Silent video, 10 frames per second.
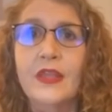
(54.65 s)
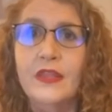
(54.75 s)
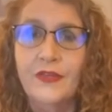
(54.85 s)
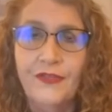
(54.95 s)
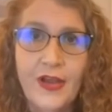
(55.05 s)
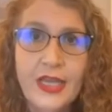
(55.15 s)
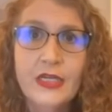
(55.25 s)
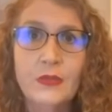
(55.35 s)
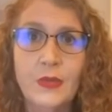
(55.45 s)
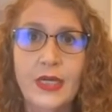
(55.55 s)
The
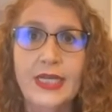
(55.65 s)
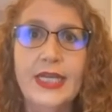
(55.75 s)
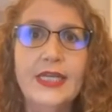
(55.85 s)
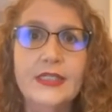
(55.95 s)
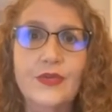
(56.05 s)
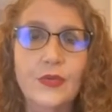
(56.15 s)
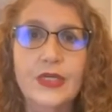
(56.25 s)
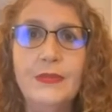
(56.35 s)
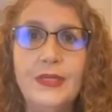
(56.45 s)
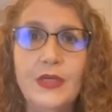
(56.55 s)
final one is
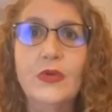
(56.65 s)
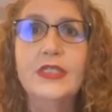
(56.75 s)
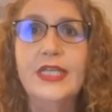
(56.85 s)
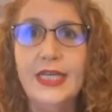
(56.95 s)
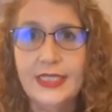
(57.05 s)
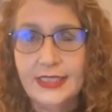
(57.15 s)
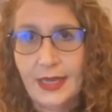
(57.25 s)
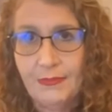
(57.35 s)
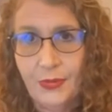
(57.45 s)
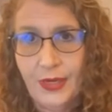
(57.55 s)
going to be your date of
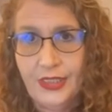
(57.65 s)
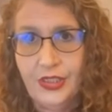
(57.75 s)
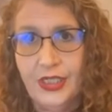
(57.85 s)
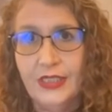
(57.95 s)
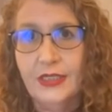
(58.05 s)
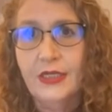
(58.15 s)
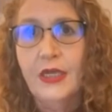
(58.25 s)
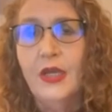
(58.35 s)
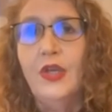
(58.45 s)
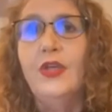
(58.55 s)
separation.
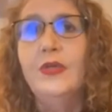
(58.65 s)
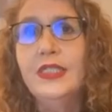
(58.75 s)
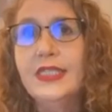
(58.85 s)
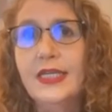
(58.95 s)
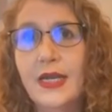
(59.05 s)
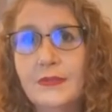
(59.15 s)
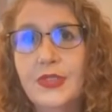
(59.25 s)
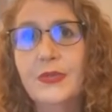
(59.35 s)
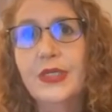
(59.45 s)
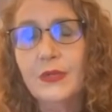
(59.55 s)
You need to come
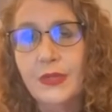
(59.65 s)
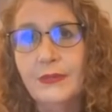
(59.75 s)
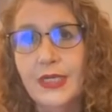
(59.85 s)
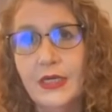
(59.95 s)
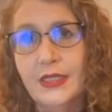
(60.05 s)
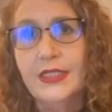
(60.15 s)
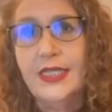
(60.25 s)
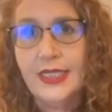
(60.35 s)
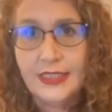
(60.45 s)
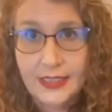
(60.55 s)
to an agreement on the
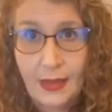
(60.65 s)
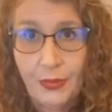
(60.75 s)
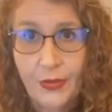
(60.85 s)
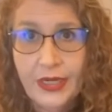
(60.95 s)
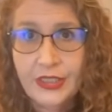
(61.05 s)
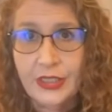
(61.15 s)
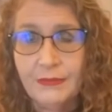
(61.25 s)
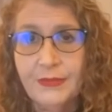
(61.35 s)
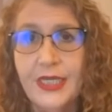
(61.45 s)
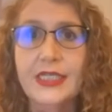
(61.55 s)
date of
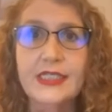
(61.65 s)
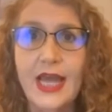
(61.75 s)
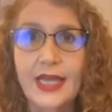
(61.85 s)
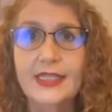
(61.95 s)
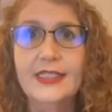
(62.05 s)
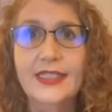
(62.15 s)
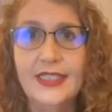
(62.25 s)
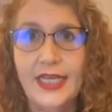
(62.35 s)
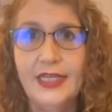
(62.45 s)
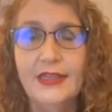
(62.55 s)
separation because that is the
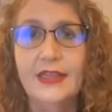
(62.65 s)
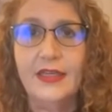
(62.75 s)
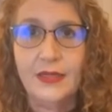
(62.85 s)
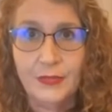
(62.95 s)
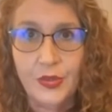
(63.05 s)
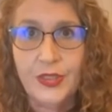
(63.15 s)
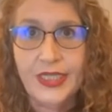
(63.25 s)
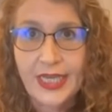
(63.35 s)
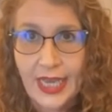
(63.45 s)
date that the community